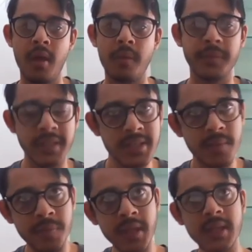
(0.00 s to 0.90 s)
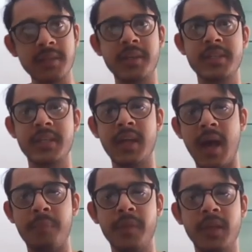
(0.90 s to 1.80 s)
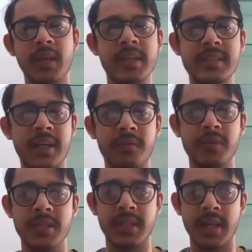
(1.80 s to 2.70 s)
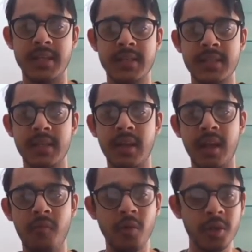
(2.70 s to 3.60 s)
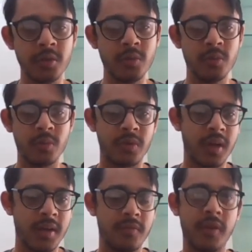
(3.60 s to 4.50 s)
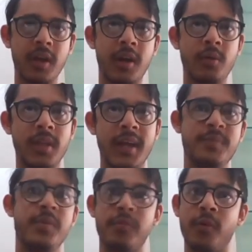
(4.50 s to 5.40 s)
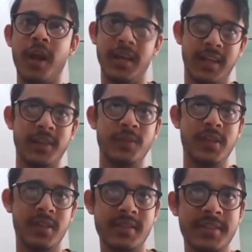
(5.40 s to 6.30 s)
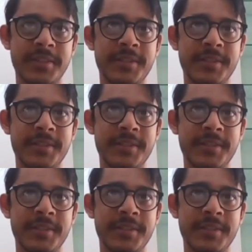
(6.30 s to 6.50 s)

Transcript: But there's something interesting happening inside of this case. And I want you to try and figure out that before I tell you the answer.